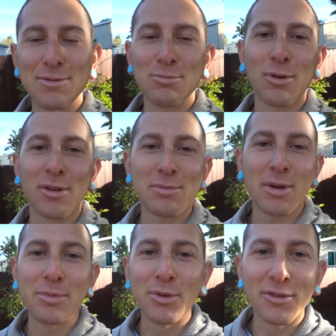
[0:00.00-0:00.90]
Good morning,
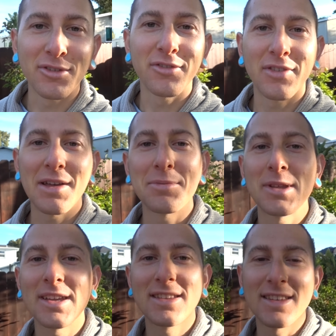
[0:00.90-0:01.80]
my beautiful
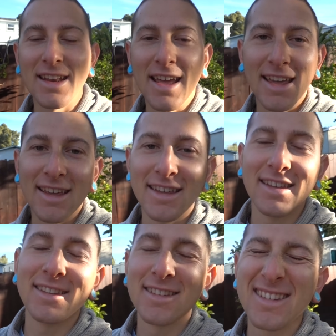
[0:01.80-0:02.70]
family. Today
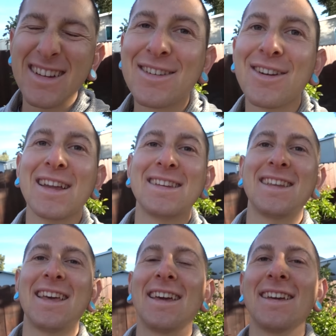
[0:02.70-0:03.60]
is a great
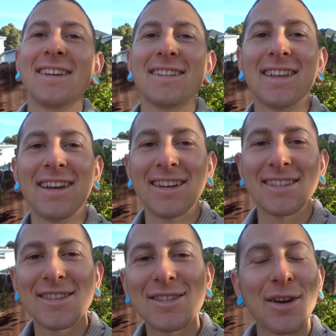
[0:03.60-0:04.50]
day.
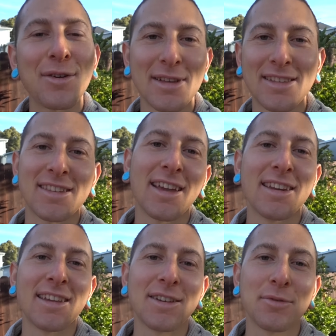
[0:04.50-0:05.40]
It's so
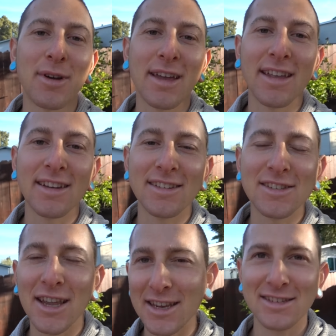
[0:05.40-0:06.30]
exciting when
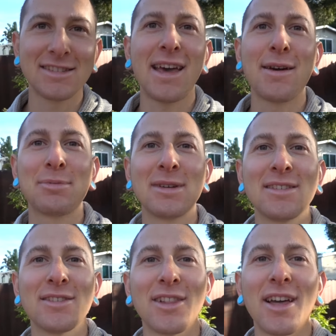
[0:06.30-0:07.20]
changes happen in
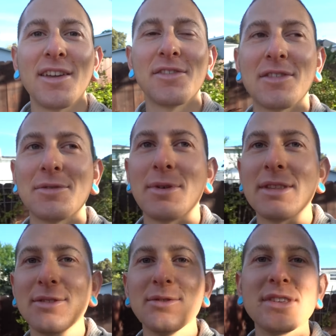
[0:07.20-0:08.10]
your life and
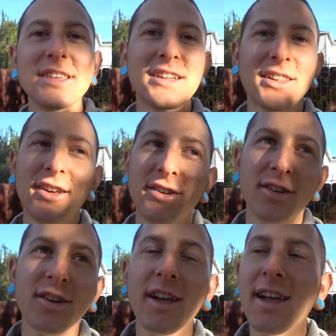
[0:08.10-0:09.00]
when you
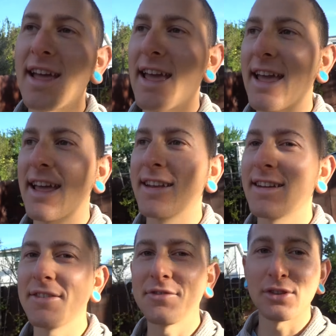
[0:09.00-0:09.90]
declutter and
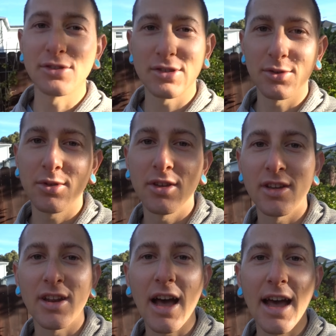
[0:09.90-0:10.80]
it feels so
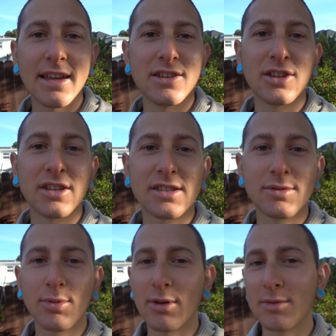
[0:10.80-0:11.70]
good.
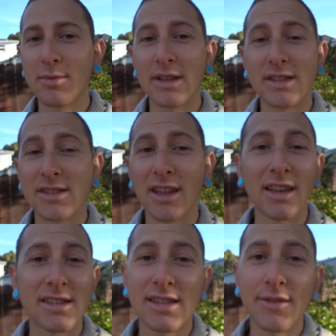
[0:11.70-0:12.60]
It's
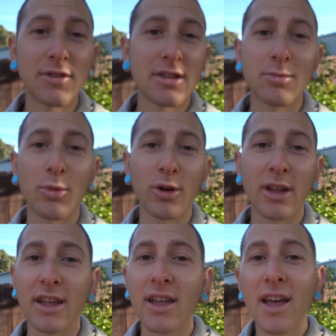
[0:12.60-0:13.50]
like 7
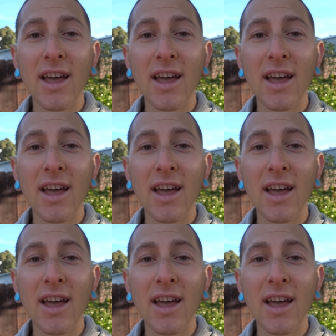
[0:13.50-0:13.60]
a.m.